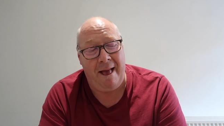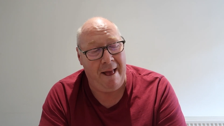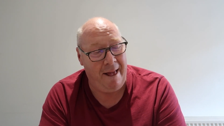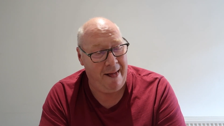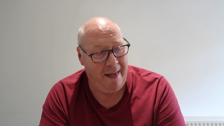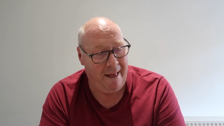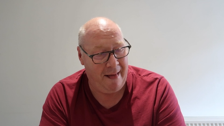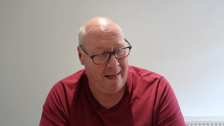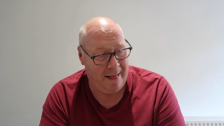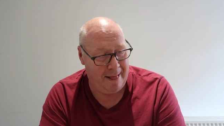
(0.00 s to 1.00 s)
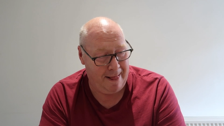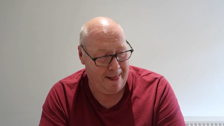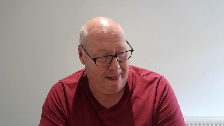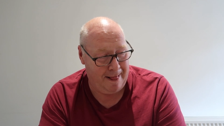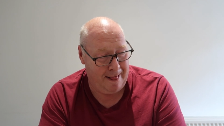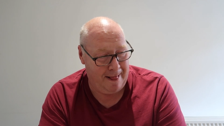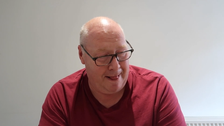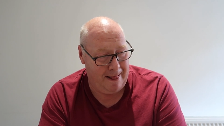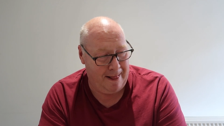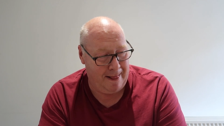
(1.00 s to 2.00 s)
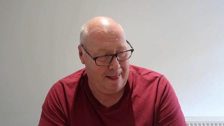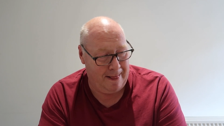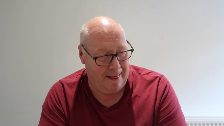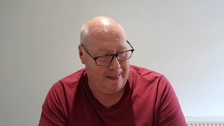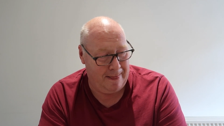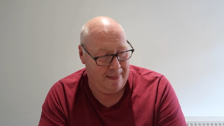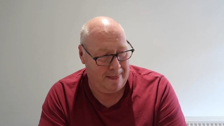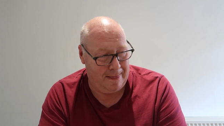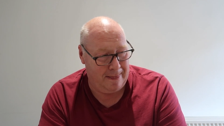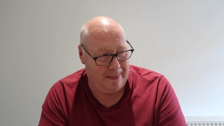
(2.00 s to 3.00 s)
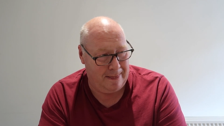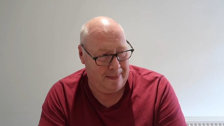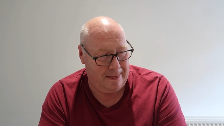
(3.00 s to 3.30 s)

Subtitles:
(no one is talking)